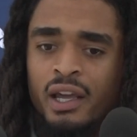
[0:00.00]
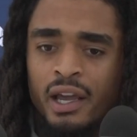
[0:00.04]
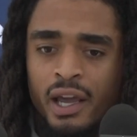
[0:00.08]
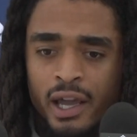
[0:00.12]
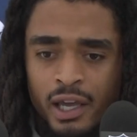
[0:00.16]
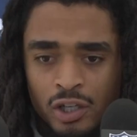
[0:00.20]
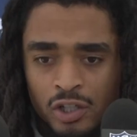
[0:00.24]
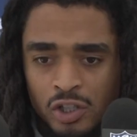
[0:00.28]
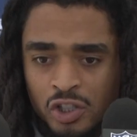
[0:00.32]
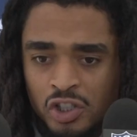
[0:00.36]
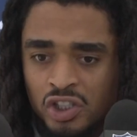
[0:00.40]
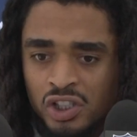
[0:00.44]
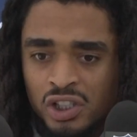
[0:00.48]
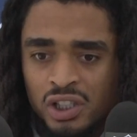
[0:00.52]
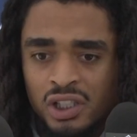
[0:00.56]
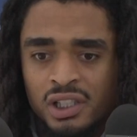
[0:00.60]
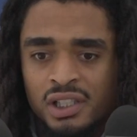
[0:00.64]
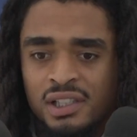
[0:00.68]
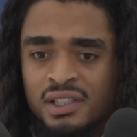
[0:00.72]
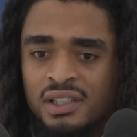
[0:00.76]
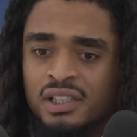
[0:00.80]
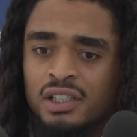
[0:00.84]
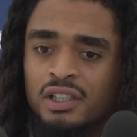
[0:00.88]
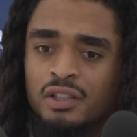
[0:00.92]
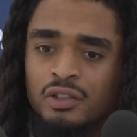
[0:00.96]
energy.
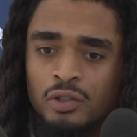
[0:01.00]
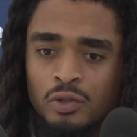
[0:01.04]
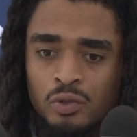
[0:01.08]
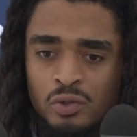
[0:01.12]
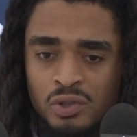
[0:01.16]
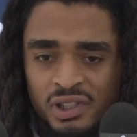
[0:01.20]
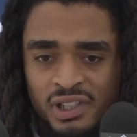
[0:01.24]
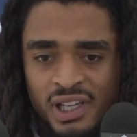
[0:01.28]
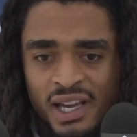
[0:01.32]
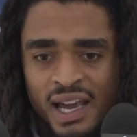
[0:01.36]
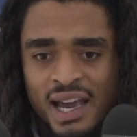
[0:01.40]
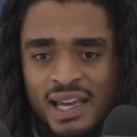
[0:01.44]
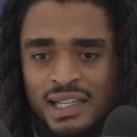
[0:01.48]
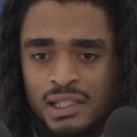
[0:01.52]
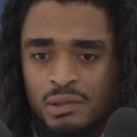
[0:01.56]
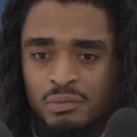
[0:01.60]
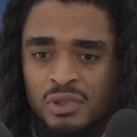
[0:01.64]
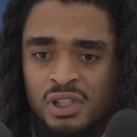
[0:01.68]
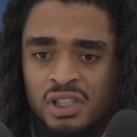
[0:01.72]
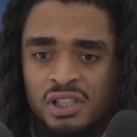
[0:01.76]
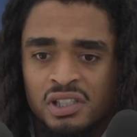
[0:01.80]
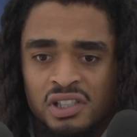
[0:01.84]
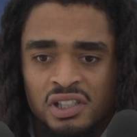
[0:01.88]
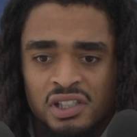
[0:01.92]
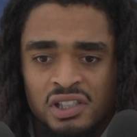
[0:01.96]
He's the enthusiasm.
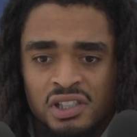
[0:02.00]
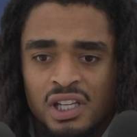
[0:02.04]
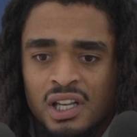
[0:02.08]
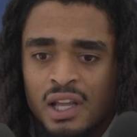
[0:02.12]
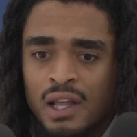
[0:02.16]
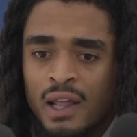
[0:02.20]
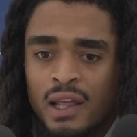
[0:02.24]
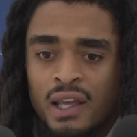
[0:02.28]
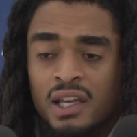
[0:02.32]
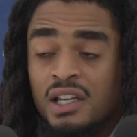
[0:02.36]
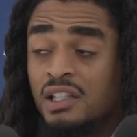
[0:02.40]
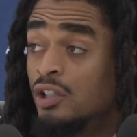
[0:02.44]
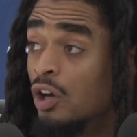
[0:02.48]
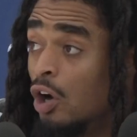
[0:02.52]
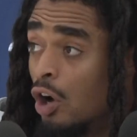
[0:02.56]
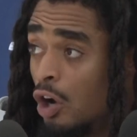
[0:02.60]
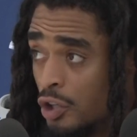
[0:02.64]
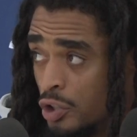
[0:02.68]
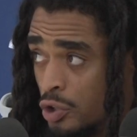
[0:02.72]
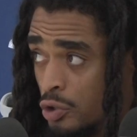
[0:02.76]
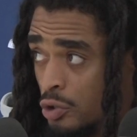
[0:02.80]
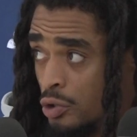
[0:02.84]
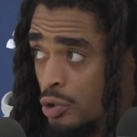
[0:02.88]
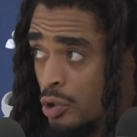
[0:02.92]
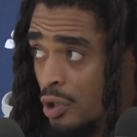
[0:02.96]
He's
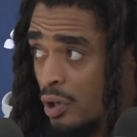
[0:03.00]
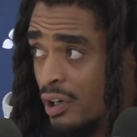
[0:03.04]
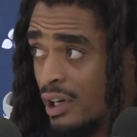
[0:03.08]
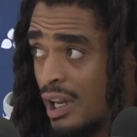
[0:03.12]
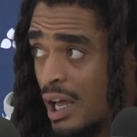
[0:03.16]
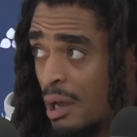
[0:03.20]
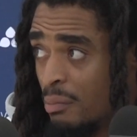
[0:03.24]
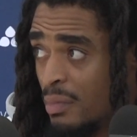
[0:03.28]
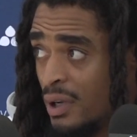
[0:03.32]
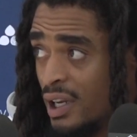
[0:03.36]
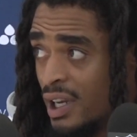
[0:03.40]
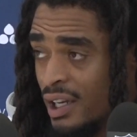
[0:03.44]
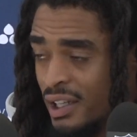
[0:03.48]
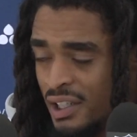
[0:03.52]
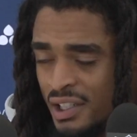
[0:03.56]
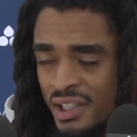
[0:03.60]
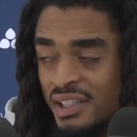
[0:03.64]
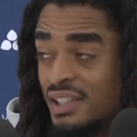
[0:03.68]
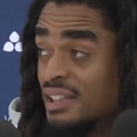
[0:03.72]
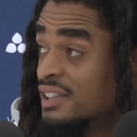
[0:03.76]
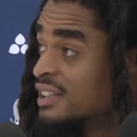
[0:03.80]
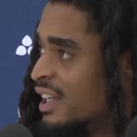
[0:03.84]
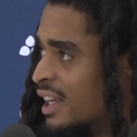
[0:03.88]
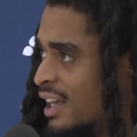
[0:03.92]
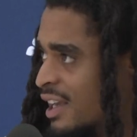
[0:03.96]
on you. You know what I mean? He's
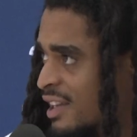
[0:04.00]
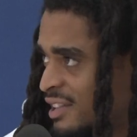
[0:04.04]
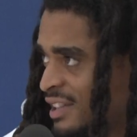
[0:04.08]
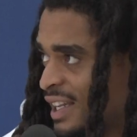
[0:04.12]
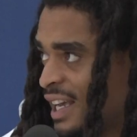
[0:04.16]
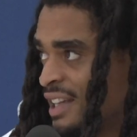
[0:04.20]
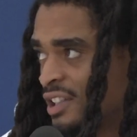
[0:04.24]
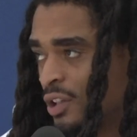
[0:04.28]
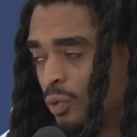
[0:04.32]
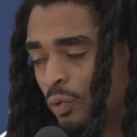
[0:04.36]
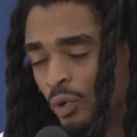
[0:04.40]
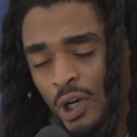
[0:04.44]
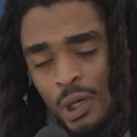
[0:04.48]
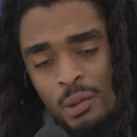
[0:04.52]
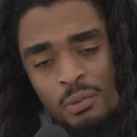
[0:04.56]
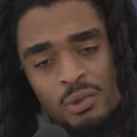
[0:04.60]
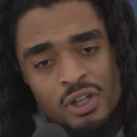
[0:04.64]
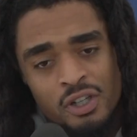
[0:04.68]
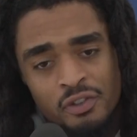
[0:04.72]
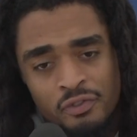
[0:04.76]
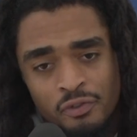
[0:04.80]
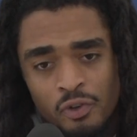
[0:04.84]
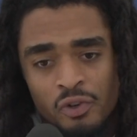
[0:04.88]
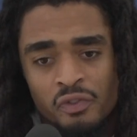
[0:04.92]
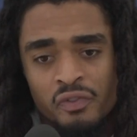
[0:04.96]
intense. That's the word I'm
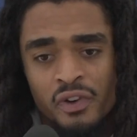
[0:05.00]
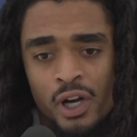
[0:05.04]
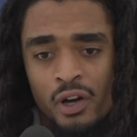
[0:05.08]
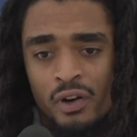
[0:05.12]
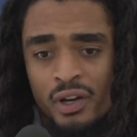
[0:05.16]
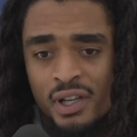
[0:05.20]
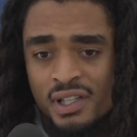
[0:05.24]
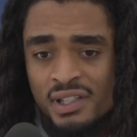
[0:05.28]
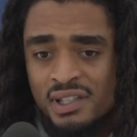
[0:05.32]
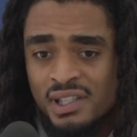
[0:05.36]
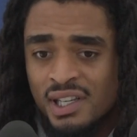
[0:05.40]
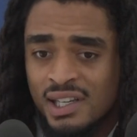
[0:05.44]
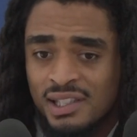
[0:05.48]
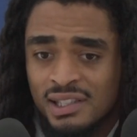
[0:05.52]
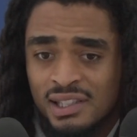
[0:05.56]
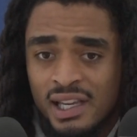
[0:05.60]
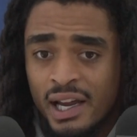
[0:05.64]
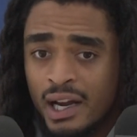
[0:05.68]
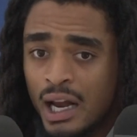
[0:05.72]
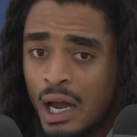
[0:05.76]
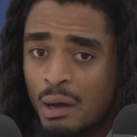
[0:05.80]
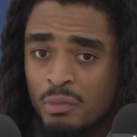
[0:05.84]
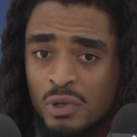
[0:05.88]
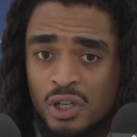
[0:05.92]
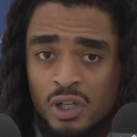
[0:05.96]
looking for. Very intense.
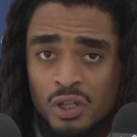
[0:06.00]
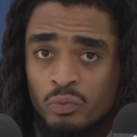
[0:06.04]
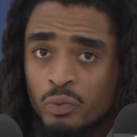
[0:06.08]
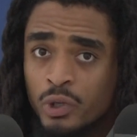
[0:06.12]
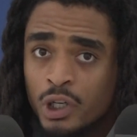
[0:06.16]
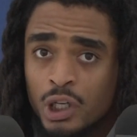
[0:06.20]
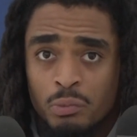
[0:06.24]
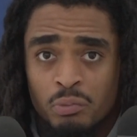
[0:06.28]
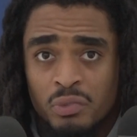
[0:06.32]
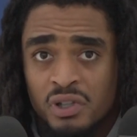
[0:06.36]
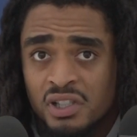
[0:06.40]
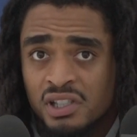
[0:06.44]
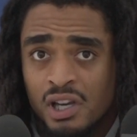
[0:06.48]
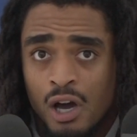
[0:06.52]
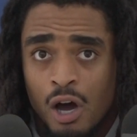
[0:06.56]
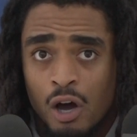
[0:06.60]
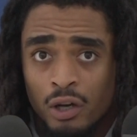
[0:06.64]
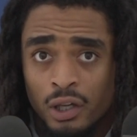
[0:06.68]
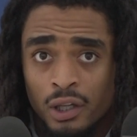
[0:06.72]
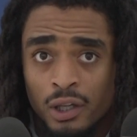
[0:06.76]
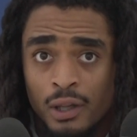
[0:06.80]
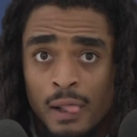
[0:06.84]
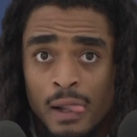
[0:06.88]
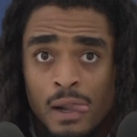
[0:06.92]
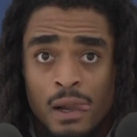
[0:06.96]
Like, I mean, we can be
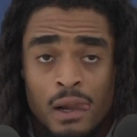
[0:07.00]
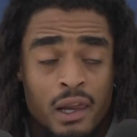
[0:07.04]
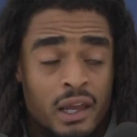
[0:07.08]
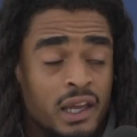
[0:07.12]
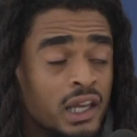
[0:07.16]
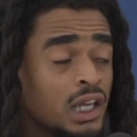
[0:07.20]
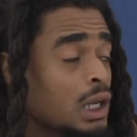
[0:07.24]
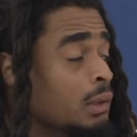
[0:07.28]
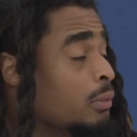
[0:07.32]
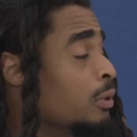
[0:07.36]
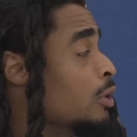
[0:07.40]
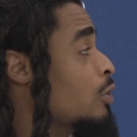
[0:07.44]
talking, and he could